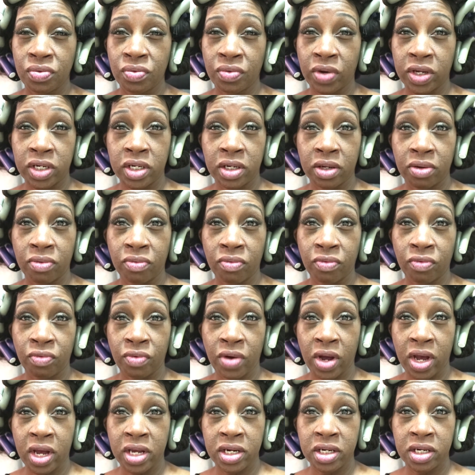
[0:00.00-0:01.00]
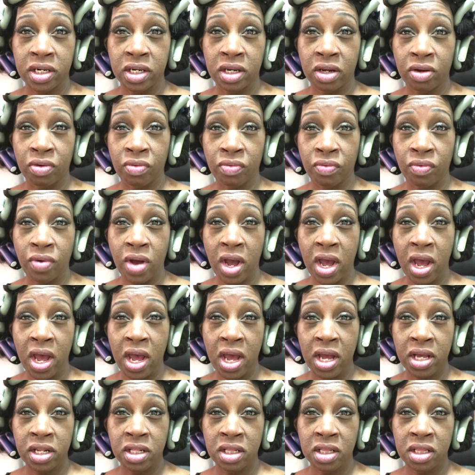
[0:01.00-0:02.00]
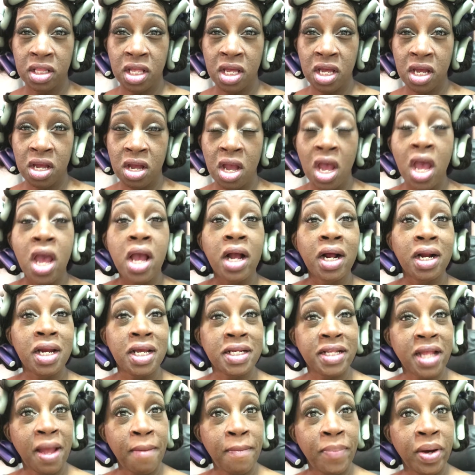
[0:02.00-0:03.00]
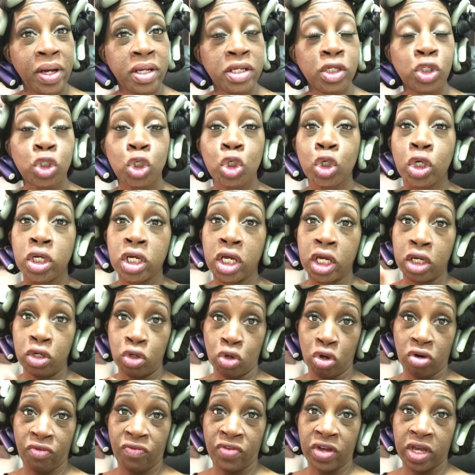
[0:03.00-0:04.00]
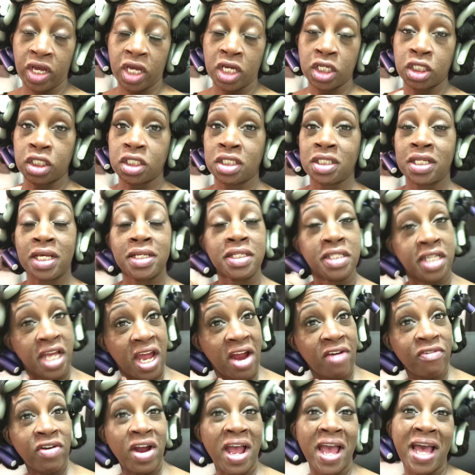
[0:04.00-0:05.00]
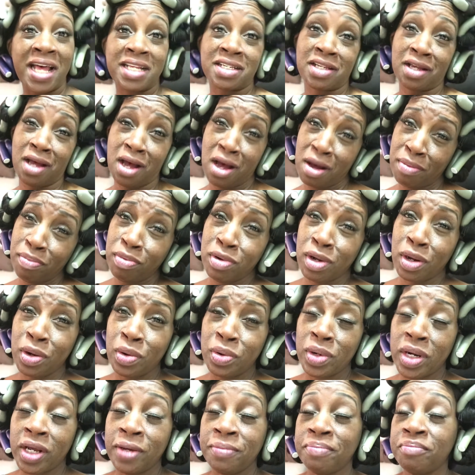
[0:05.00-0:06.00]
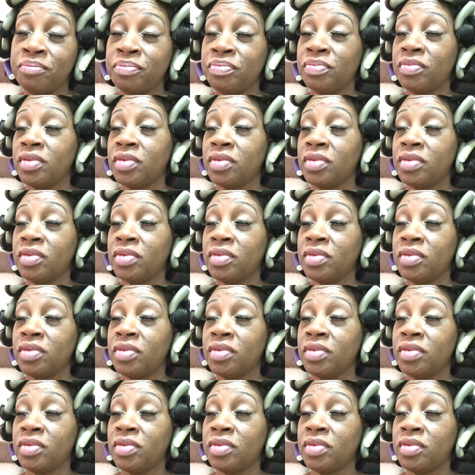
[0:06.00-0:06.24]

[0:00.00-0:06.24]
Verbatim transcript: right there right there right there click that button so you can get notifications that Tara has uploaded